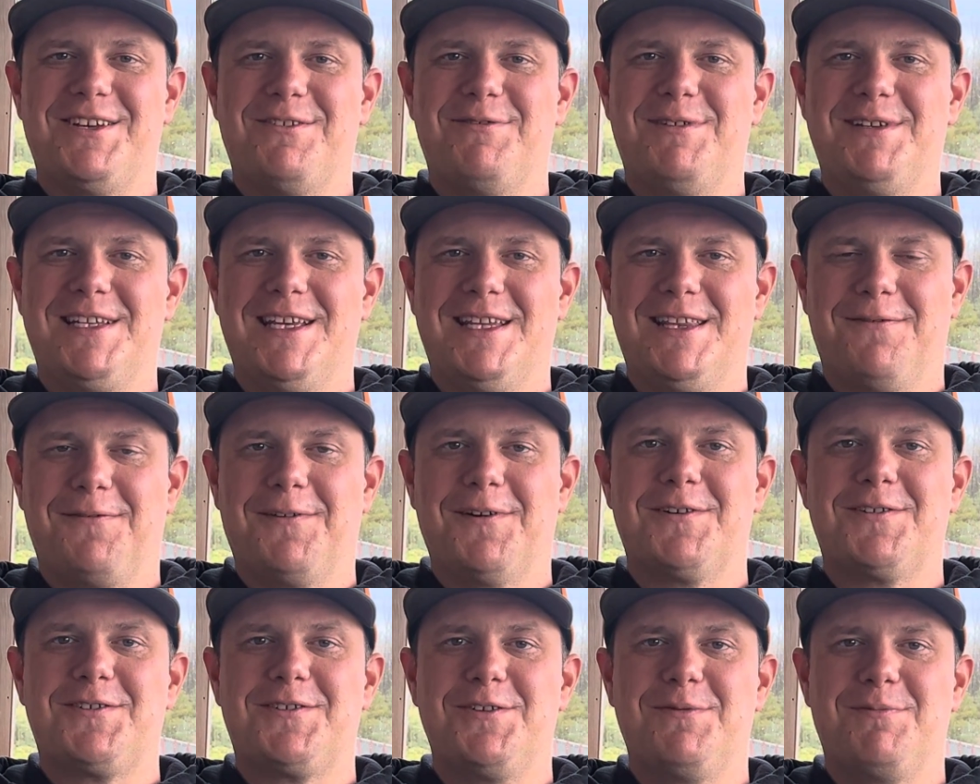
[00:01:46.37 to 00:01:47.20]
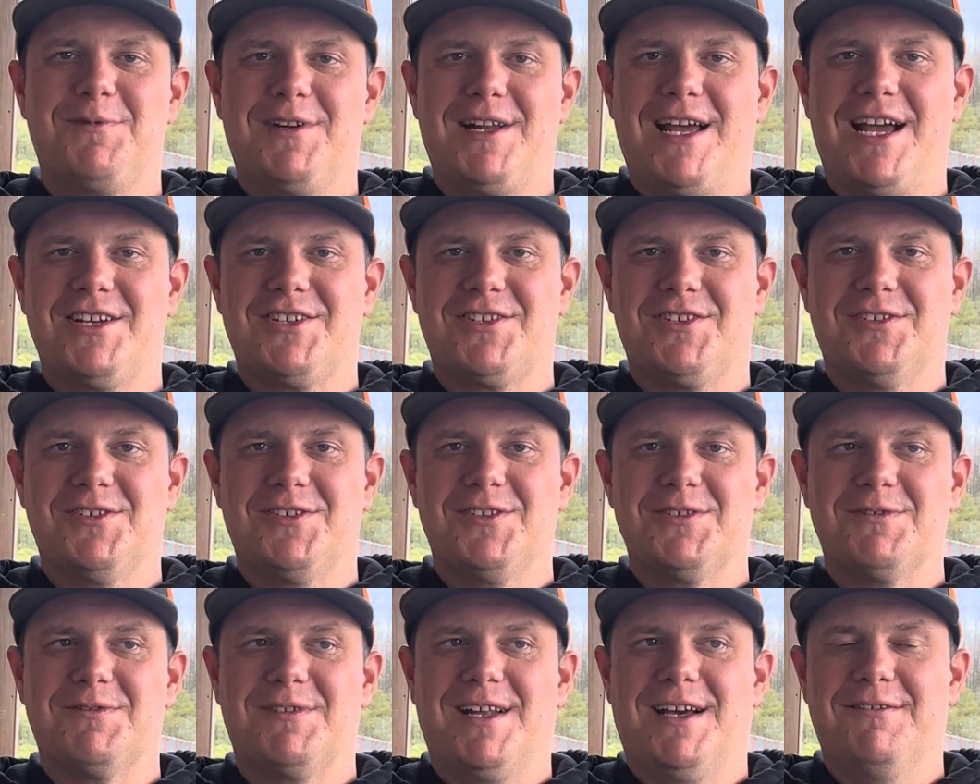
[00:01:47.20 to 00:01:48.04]
We did the first Super
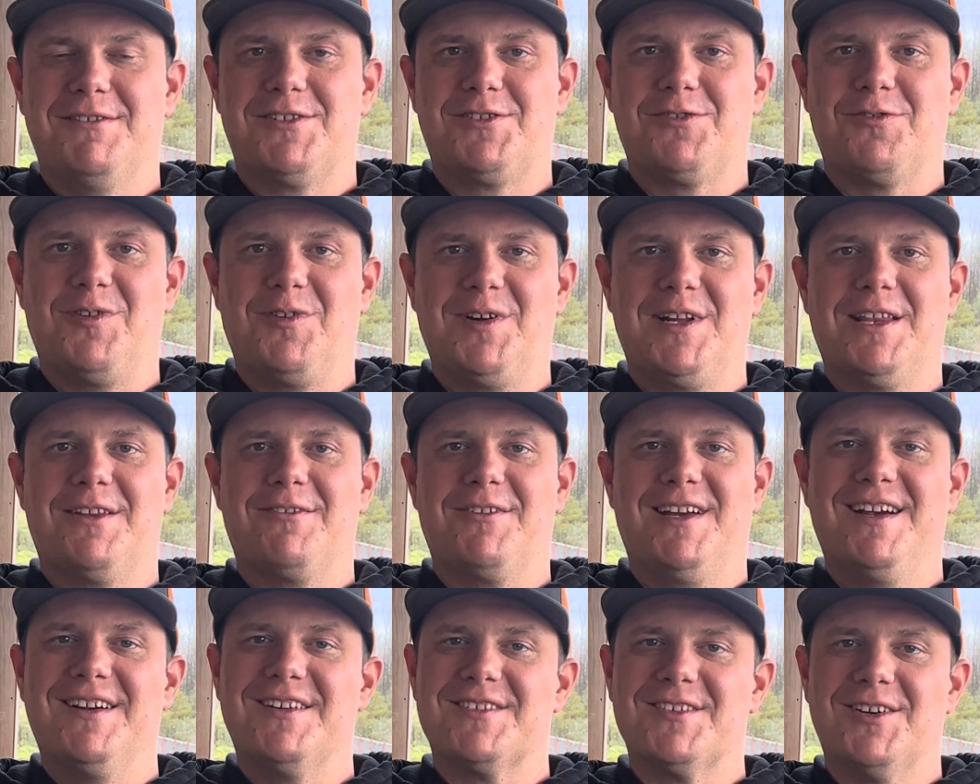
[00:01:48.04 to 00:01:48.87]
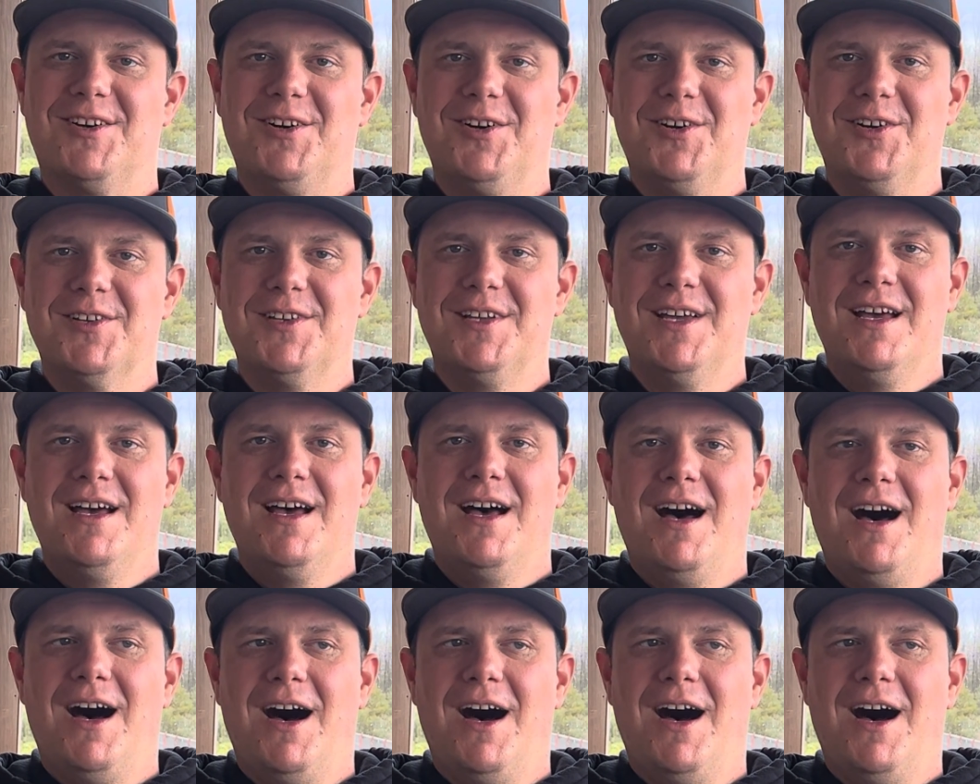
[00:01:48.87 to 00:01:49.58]
Nationals when I was 23 years old.